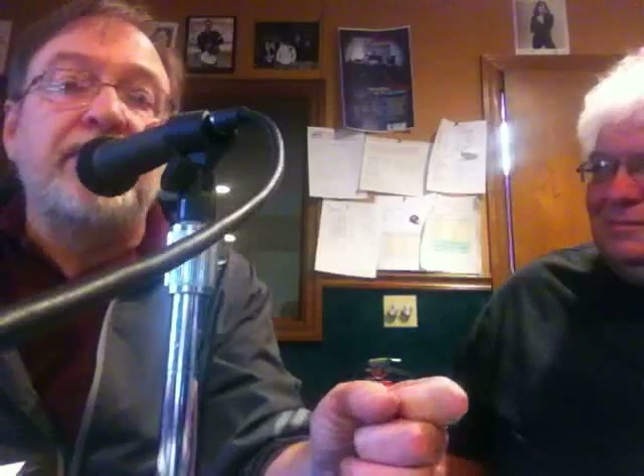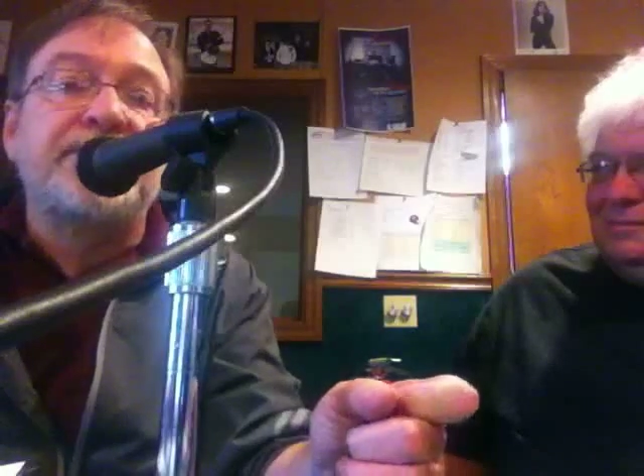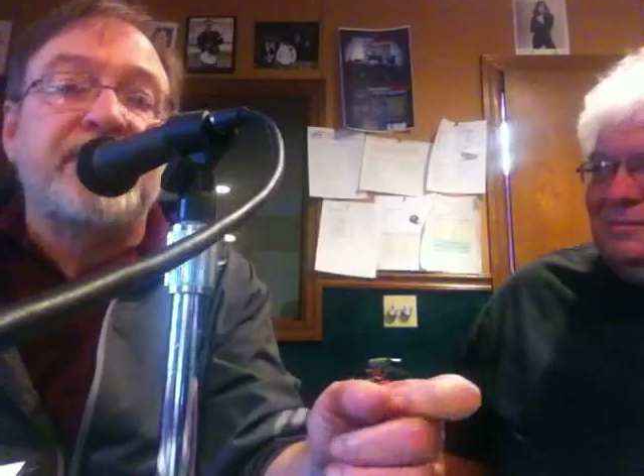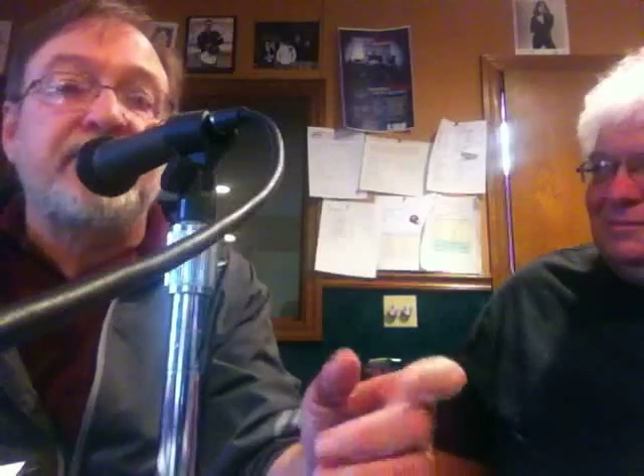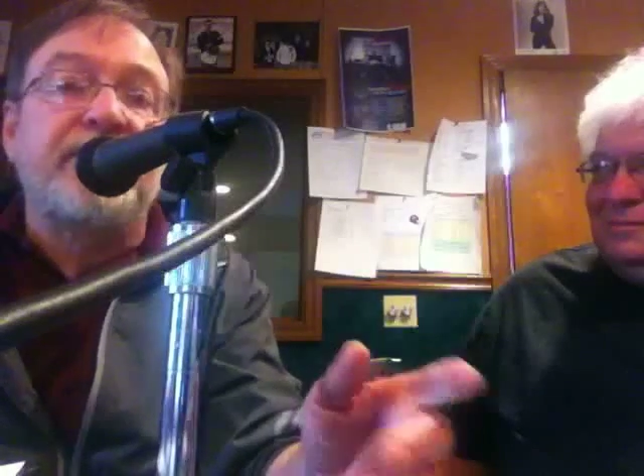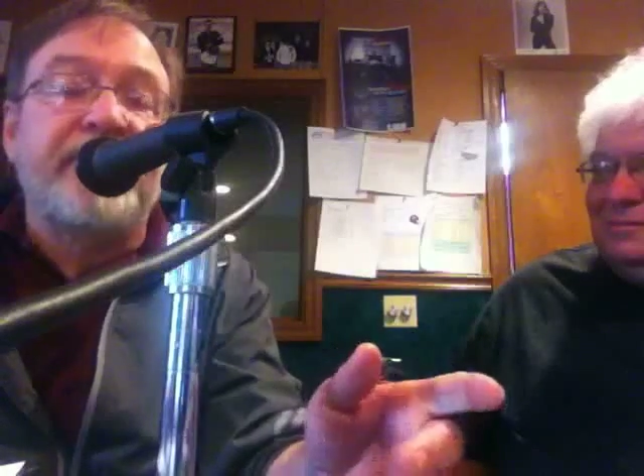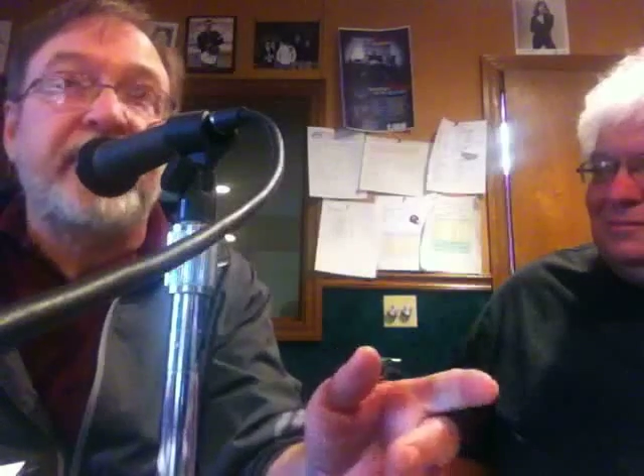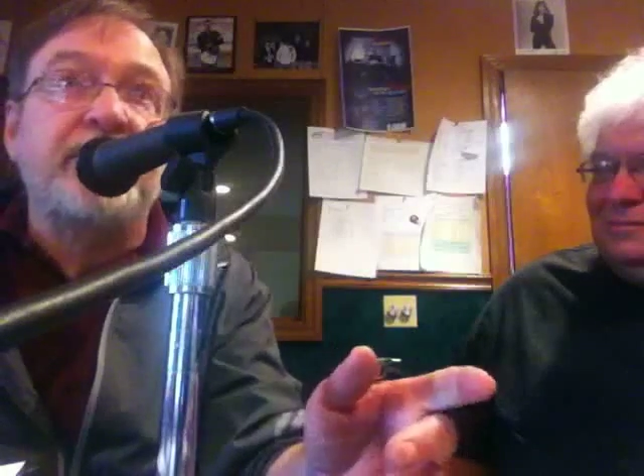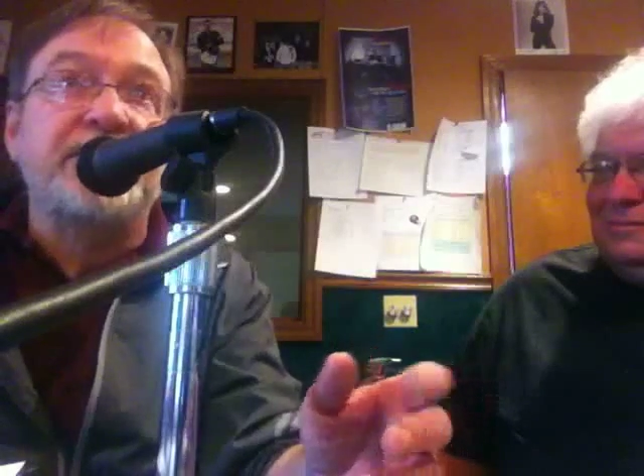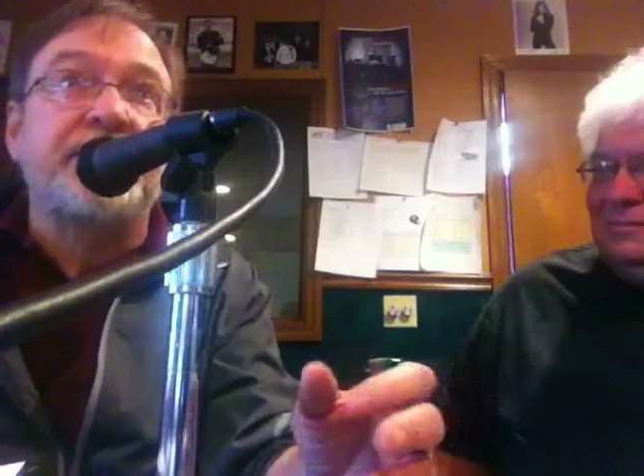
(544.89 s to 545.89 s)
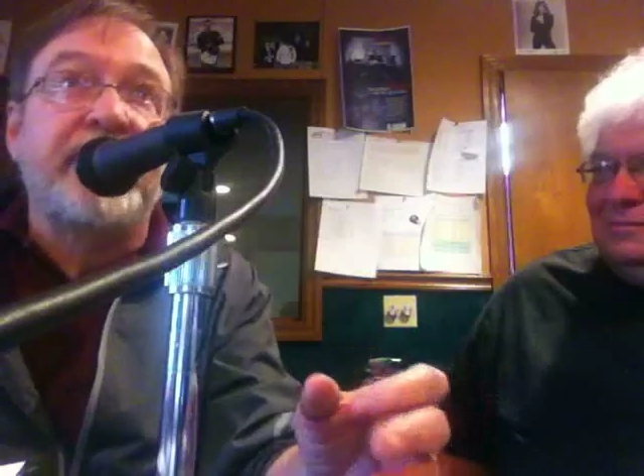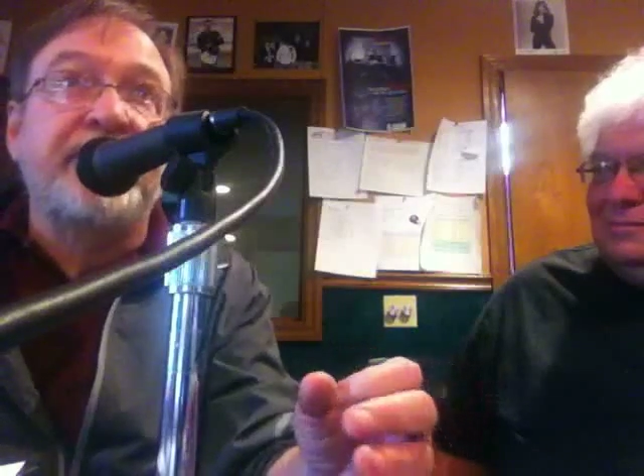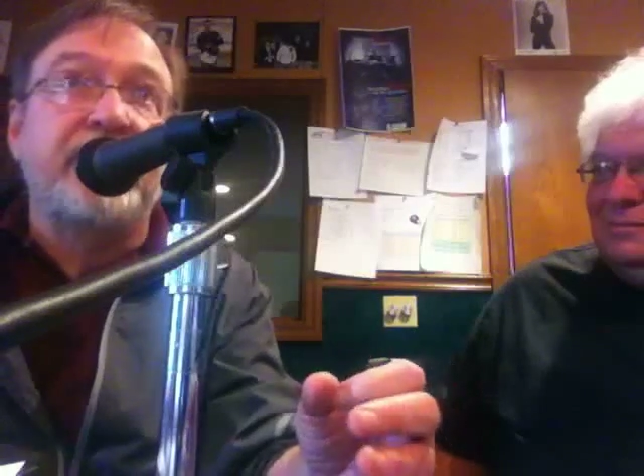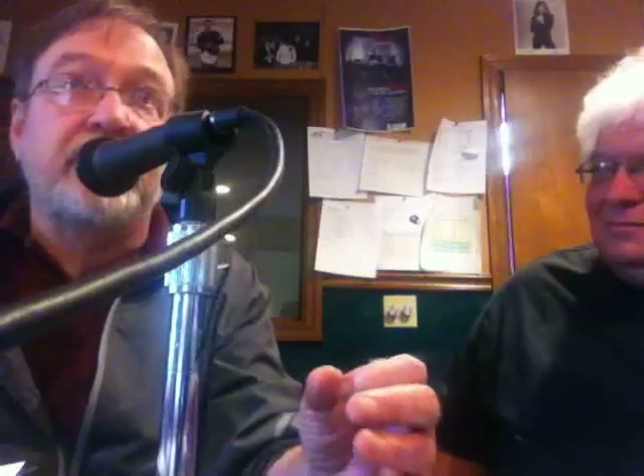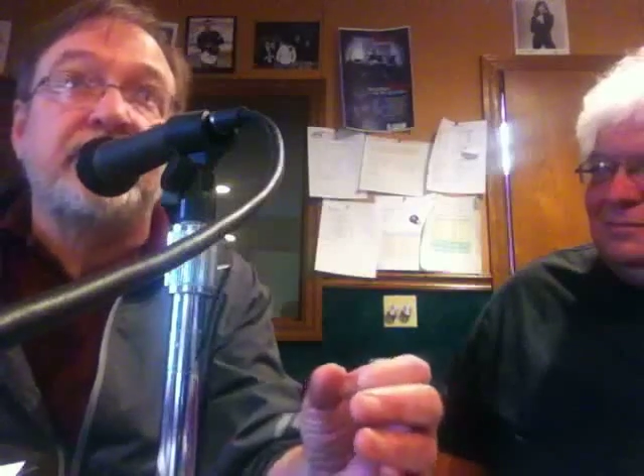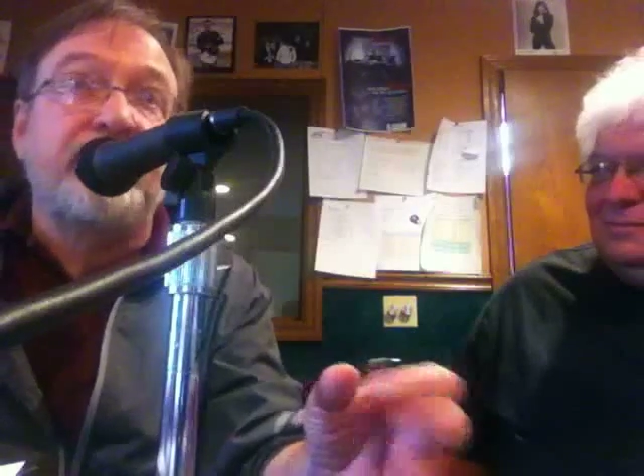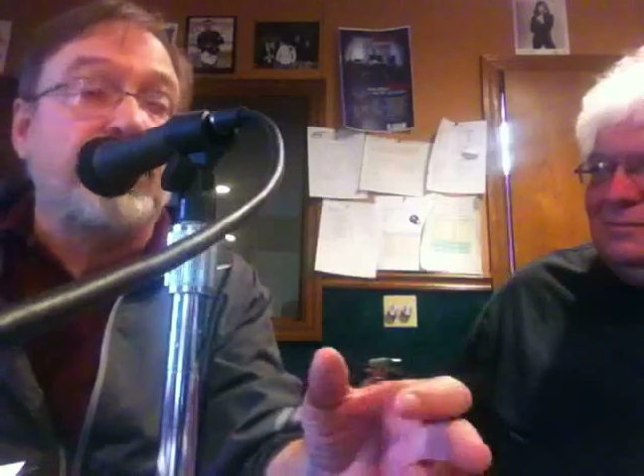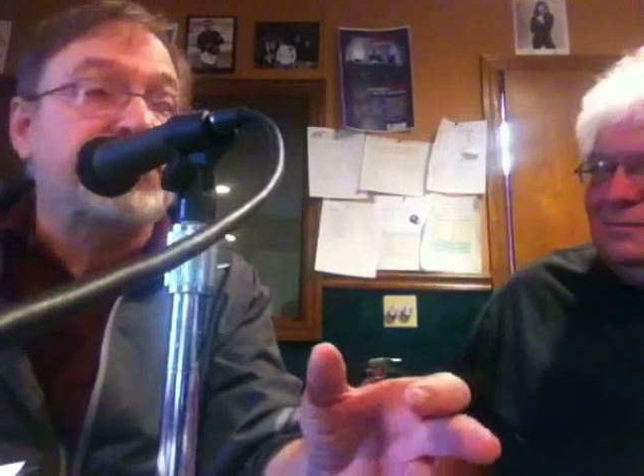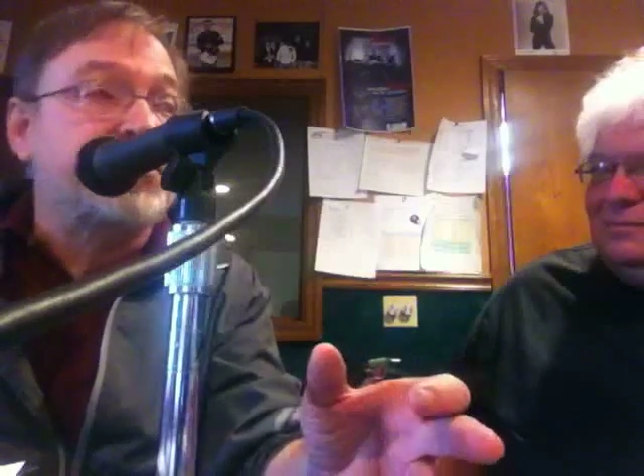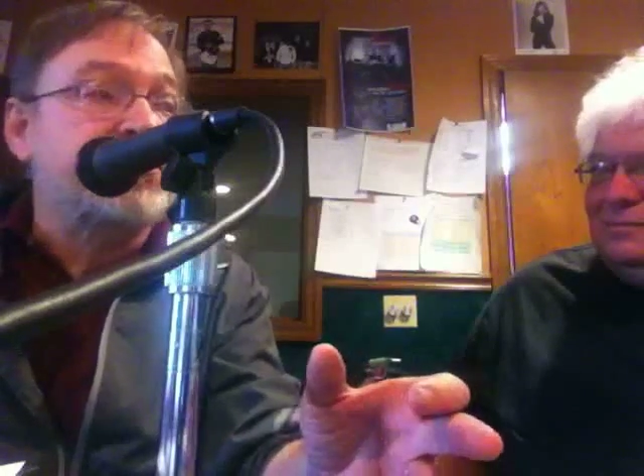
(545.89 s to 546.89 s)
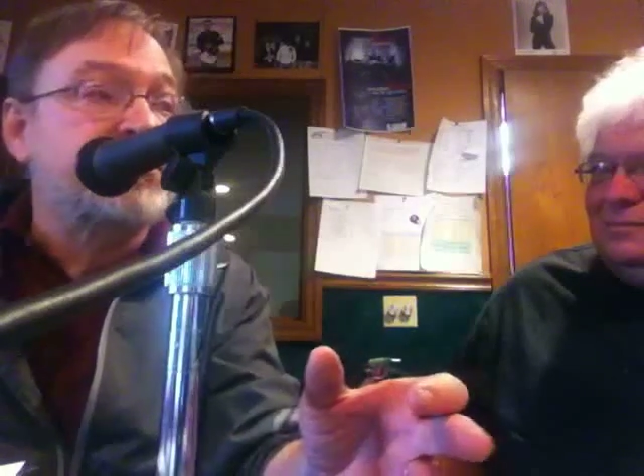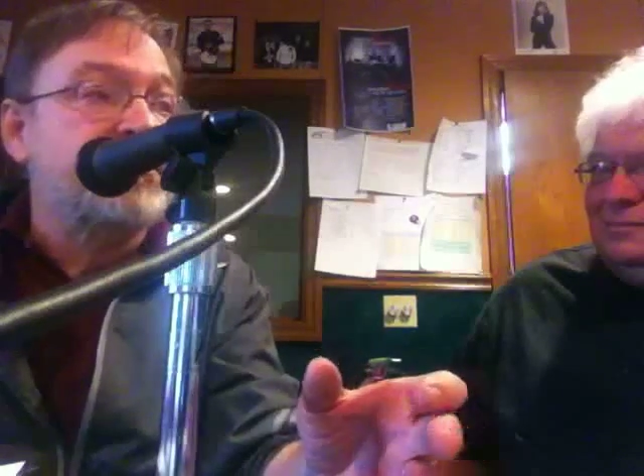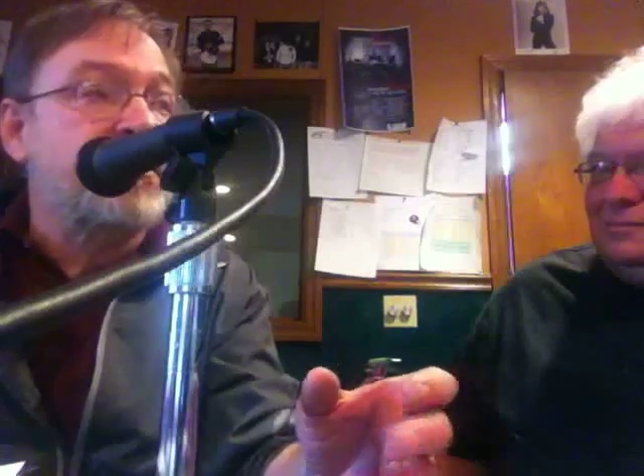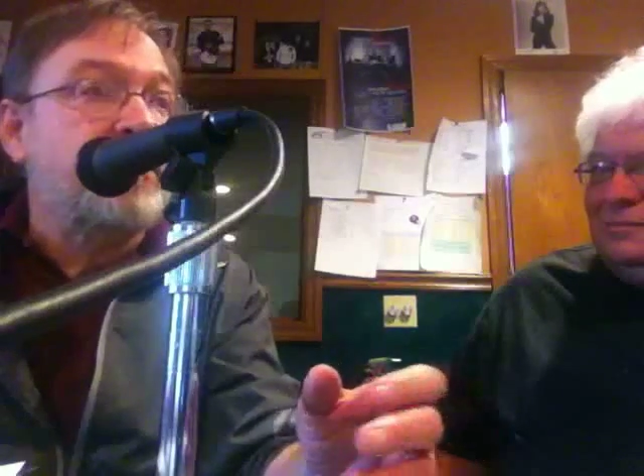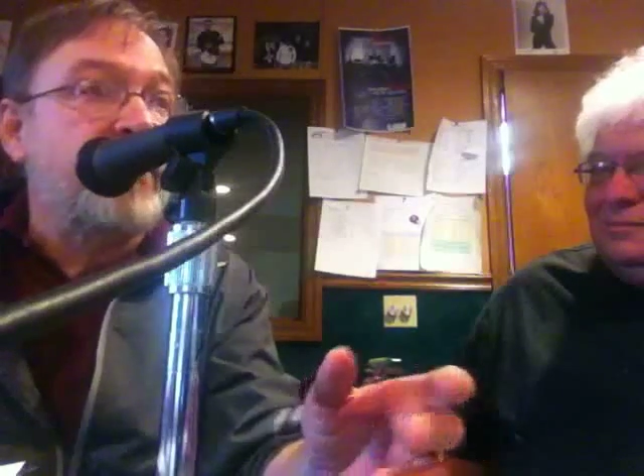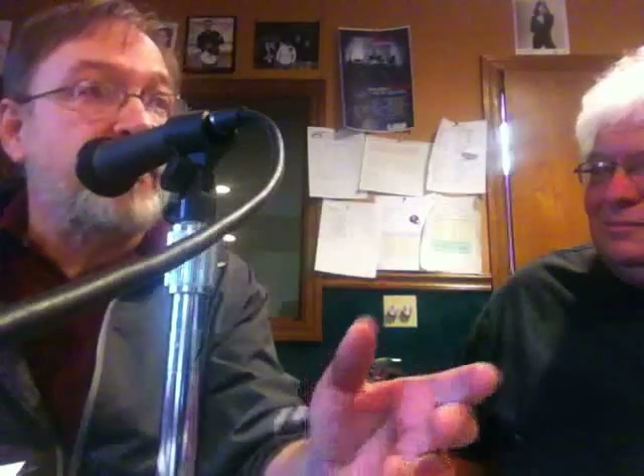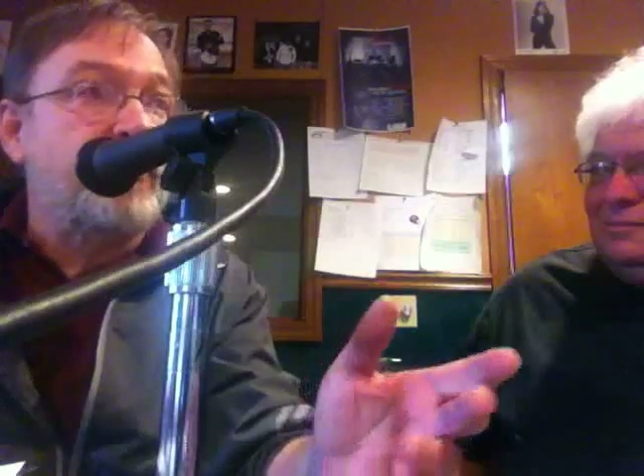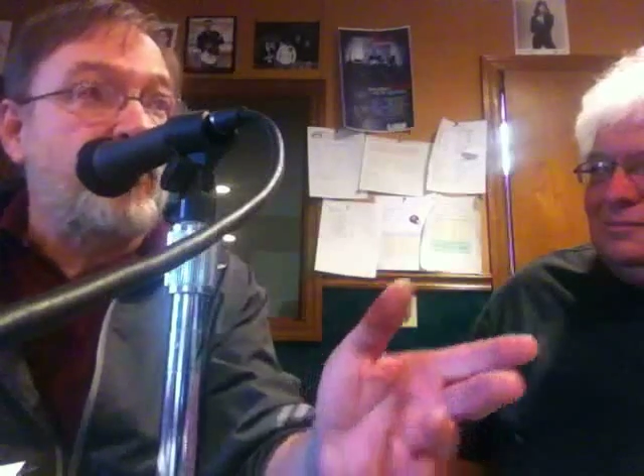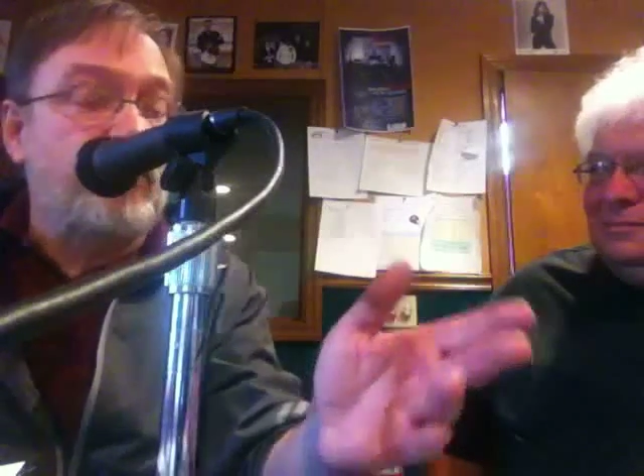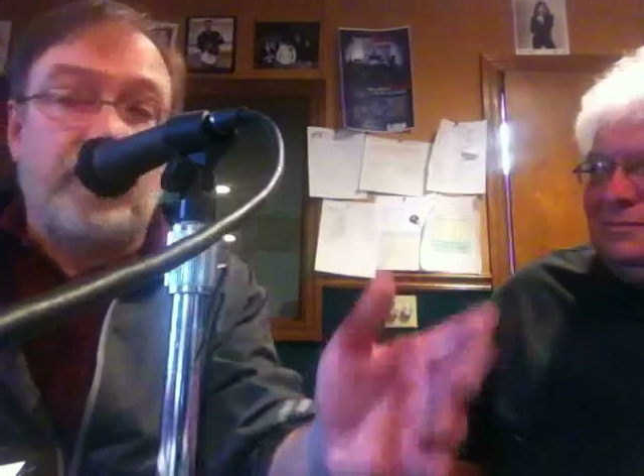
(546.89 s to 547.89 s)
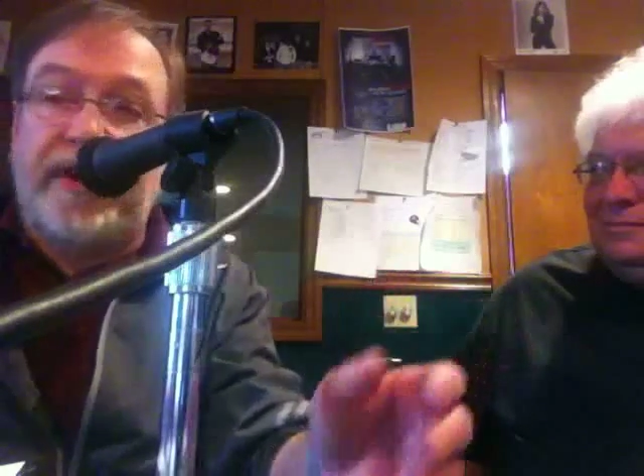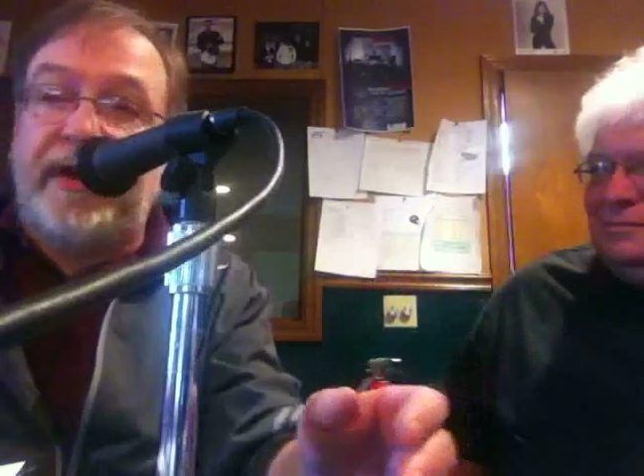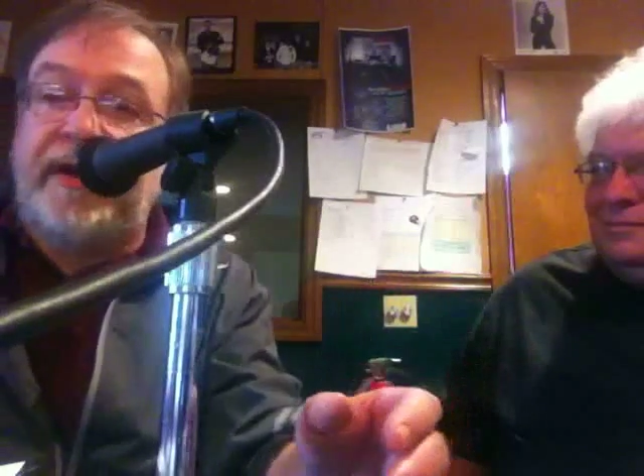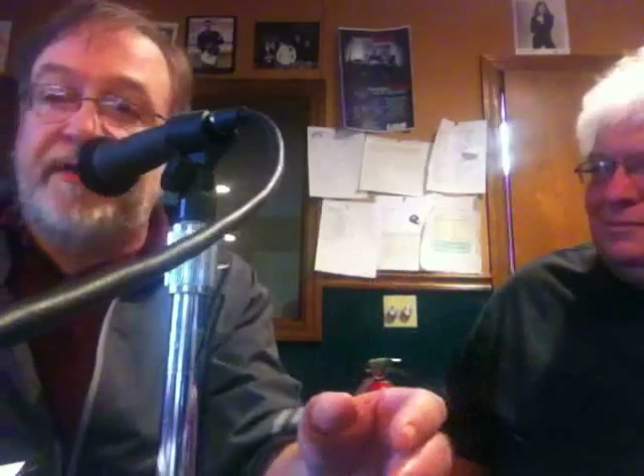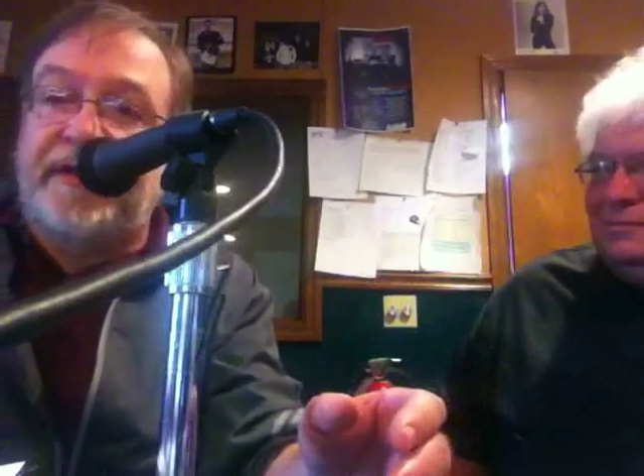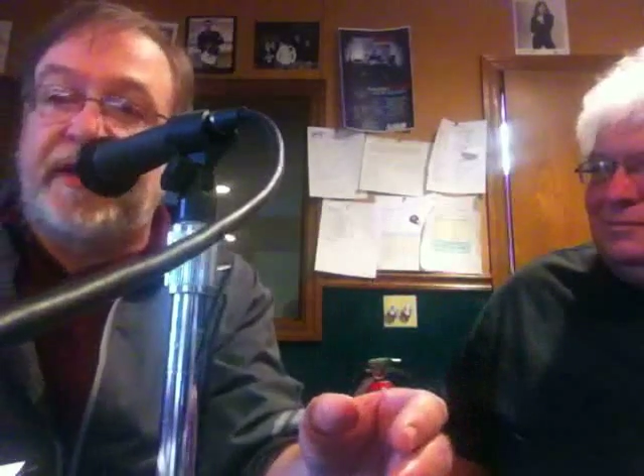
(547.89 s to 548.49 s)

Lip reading: Several families made their fortunes by waiting at the